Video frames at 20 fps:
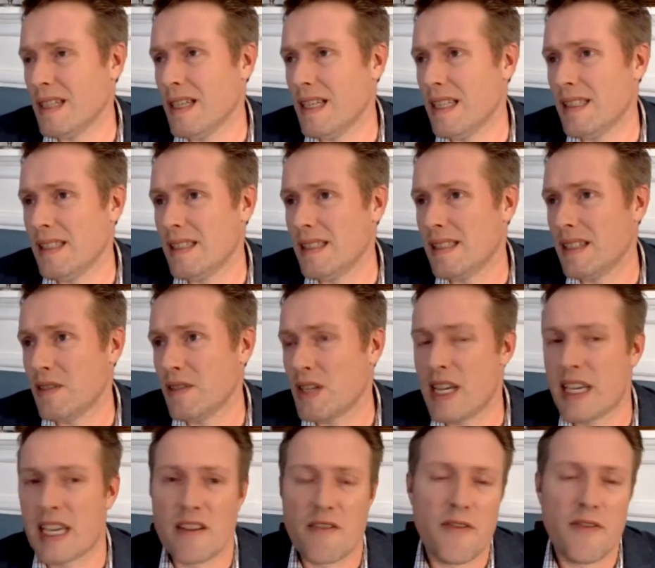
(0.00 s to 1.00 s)
uh, you know,
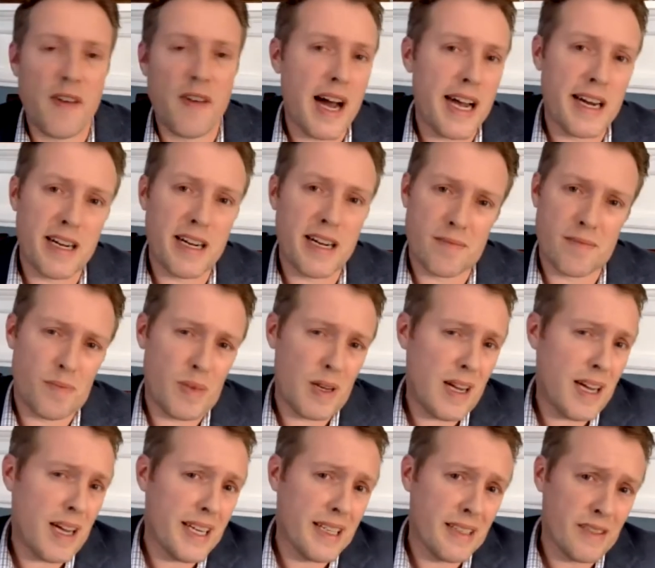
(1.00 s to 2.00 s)
taking fire
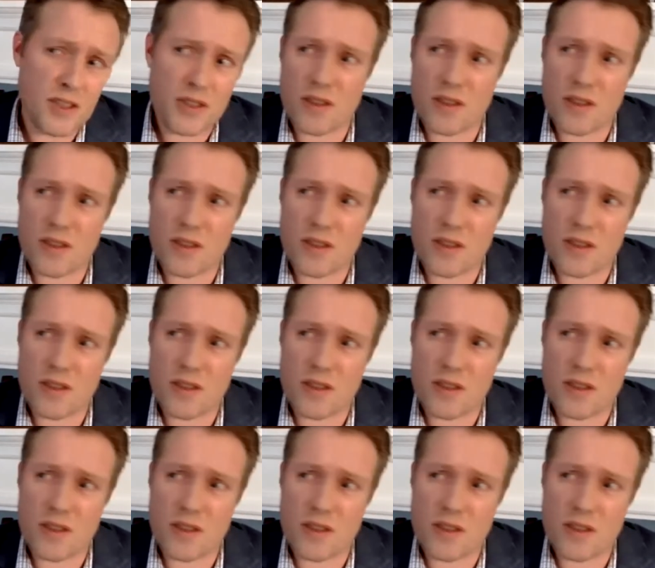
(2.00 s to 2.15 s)
behind